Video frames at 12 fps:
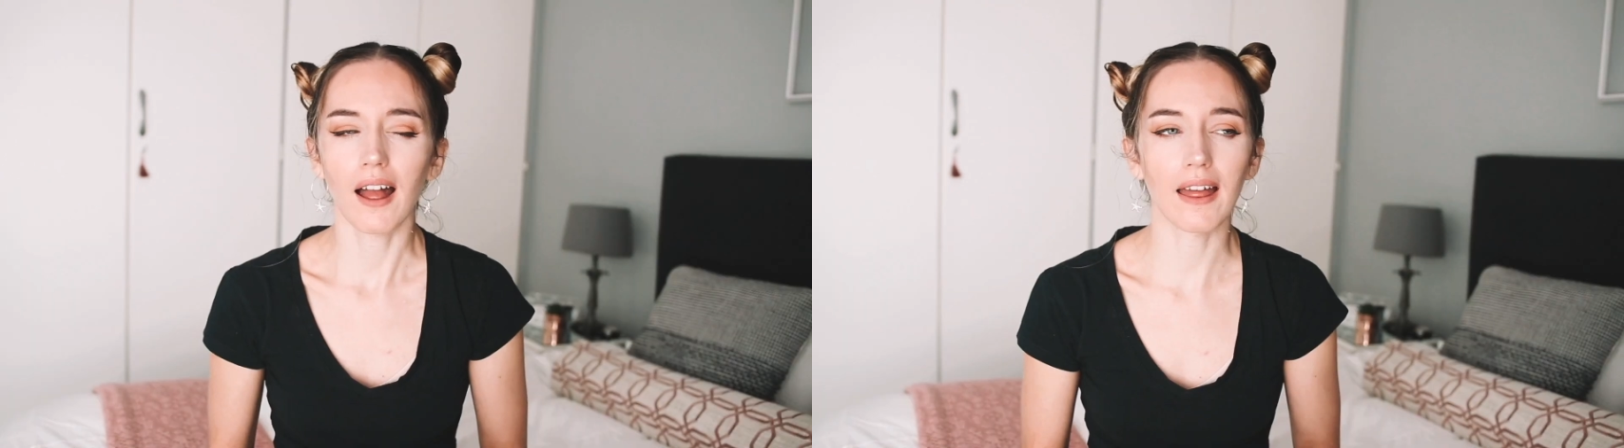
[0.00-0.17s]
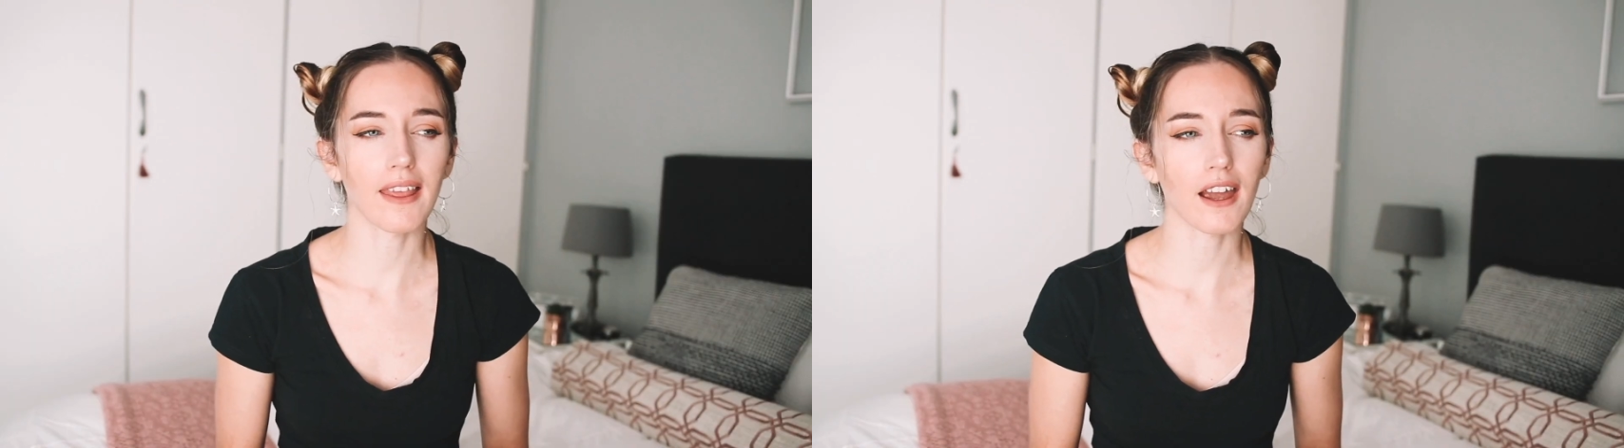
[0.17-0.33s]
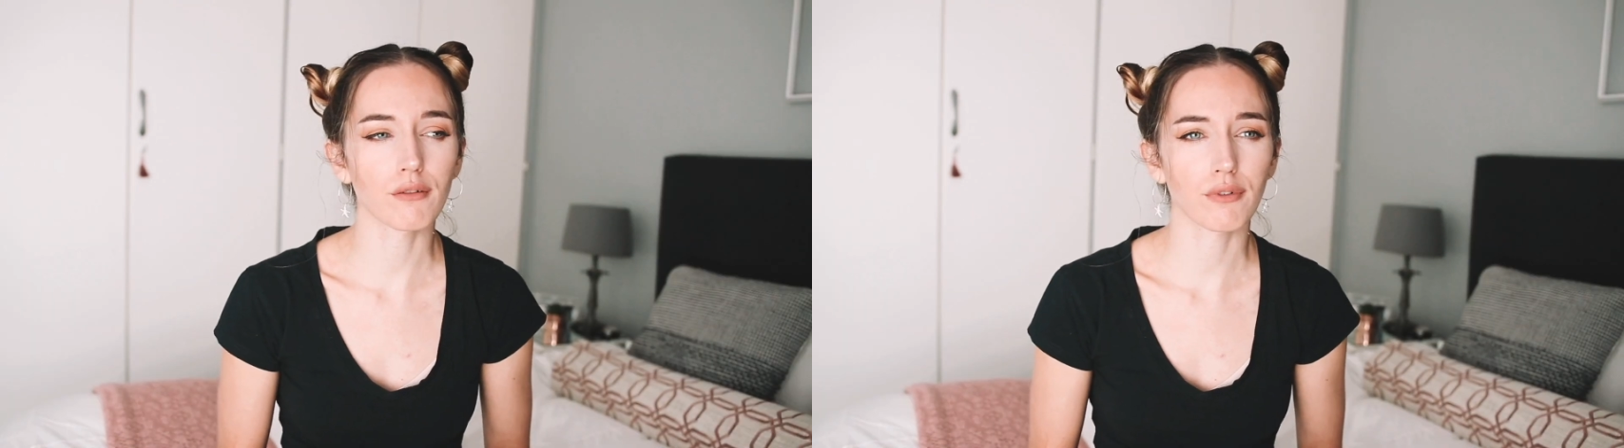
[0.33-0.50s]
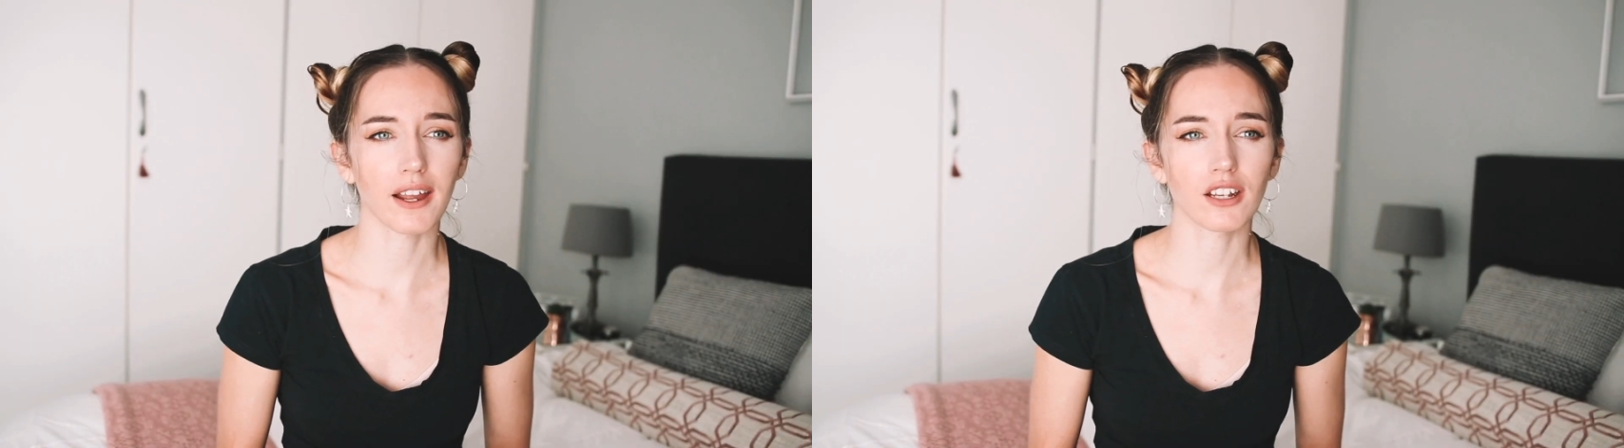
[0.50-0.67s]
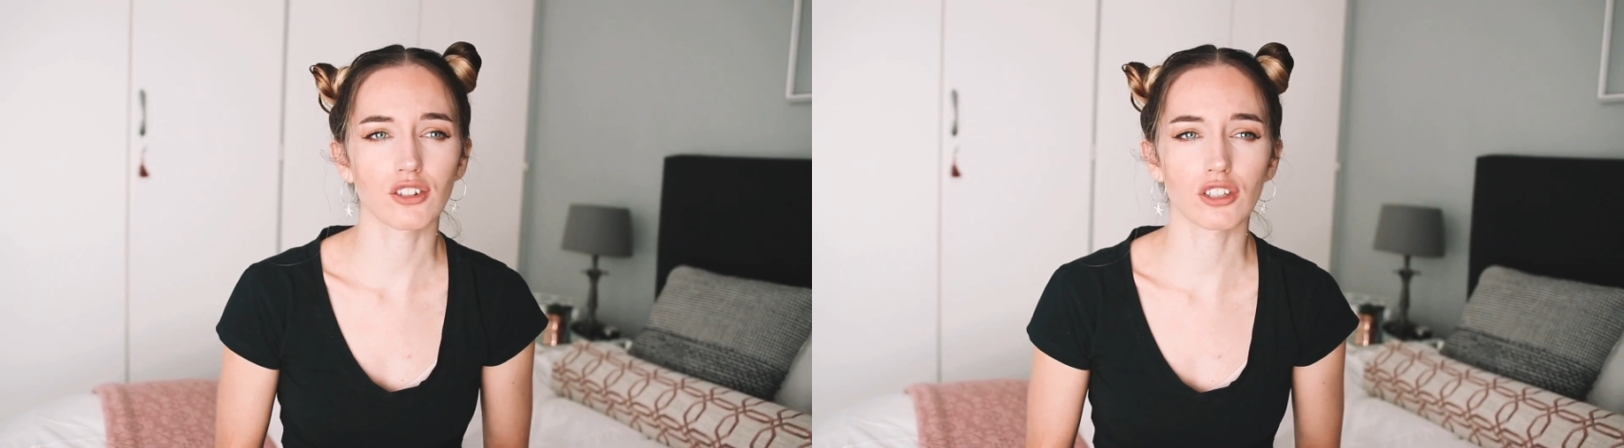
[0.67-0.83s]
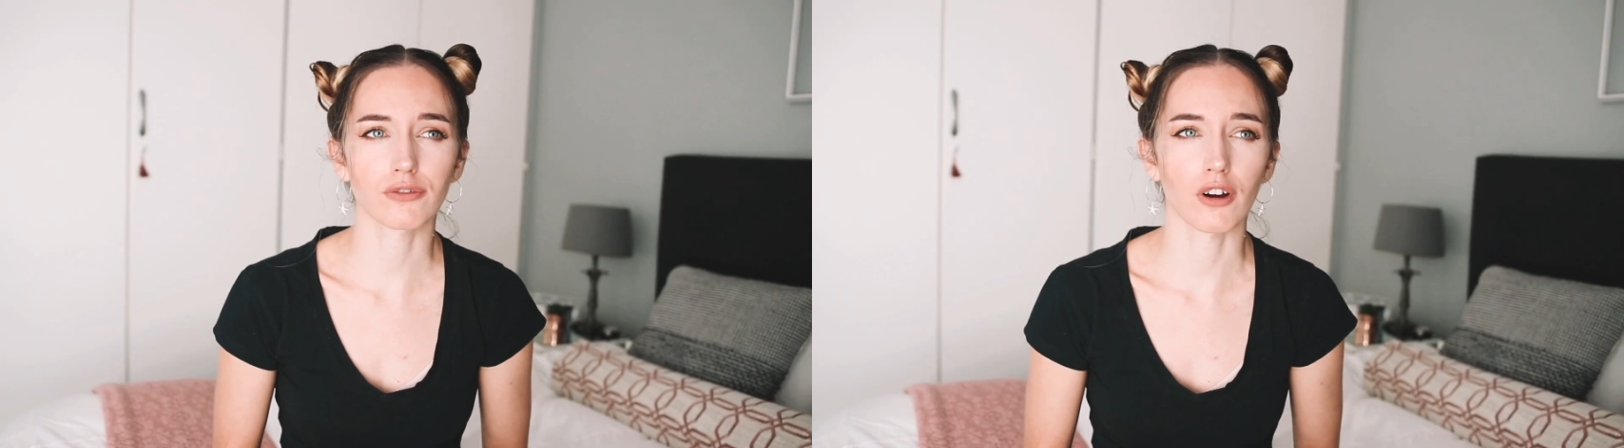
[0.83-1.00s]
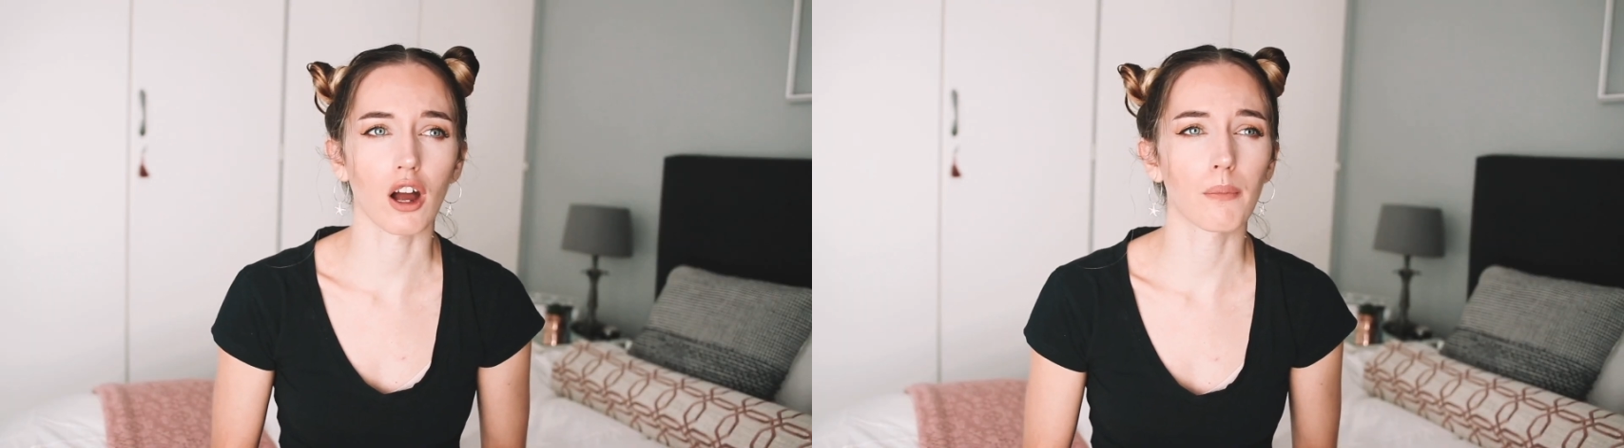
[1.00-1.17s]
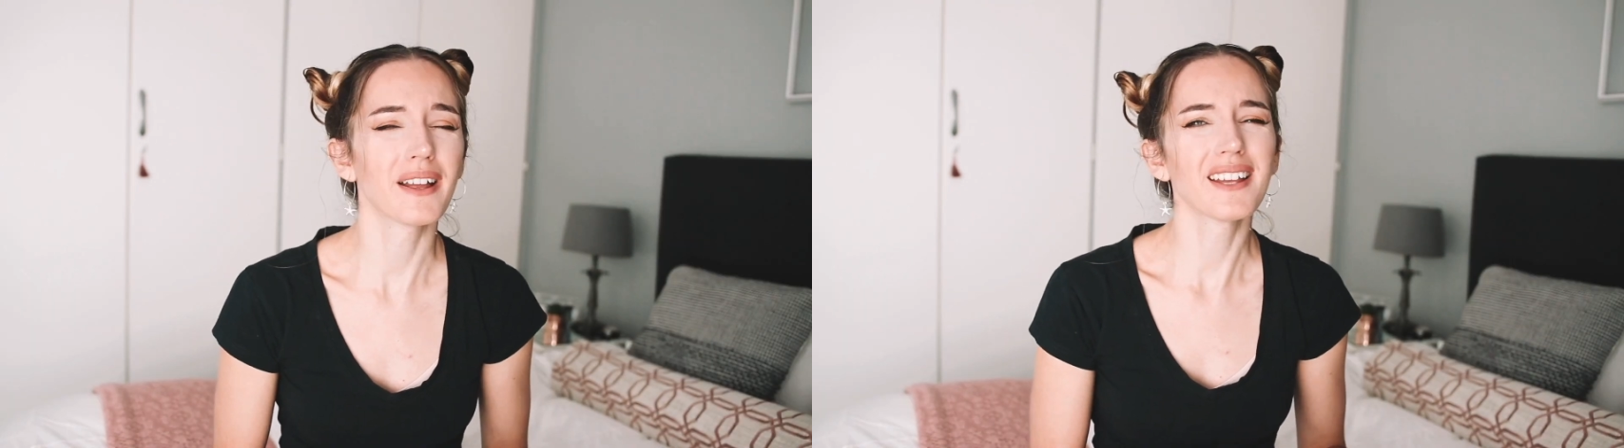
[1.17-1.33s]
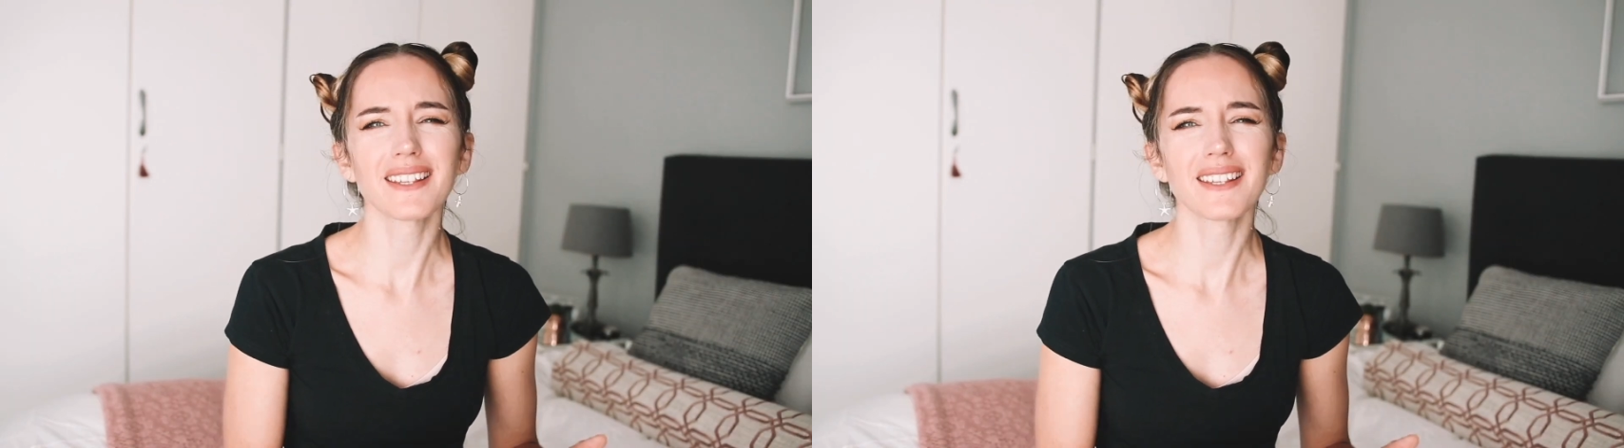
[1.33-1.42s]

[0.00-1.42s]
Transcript: and that ranges from